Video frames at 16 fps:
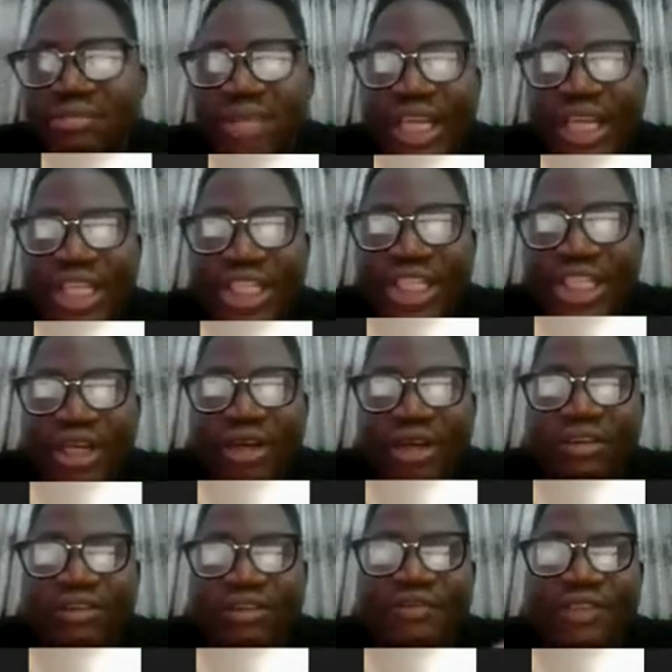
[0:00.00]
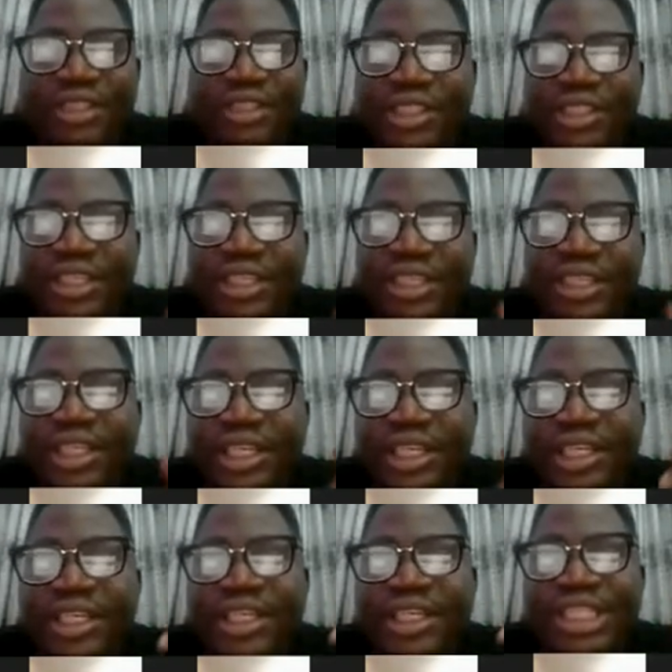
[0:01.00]
angel, VC,
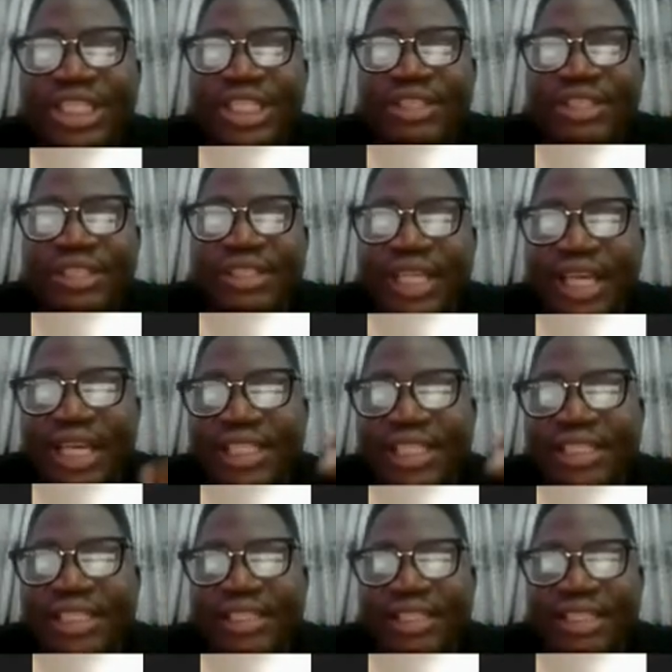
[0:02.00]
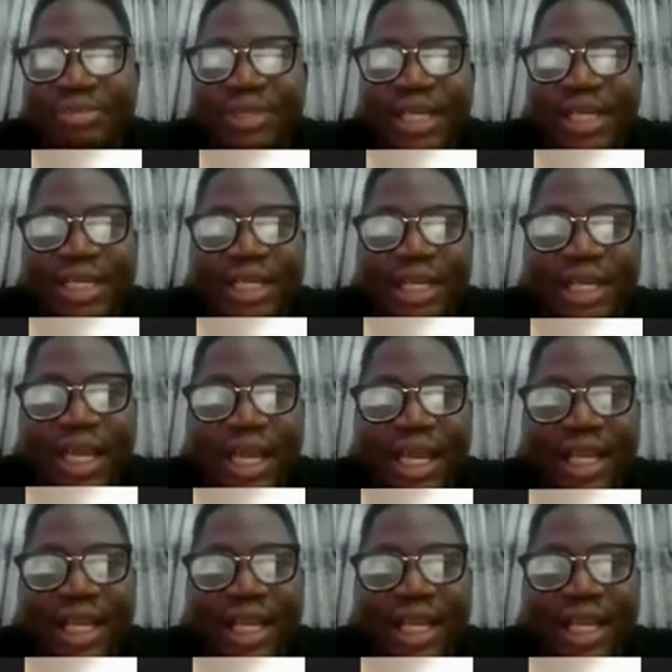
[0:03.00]
Series A, Series B, and the like.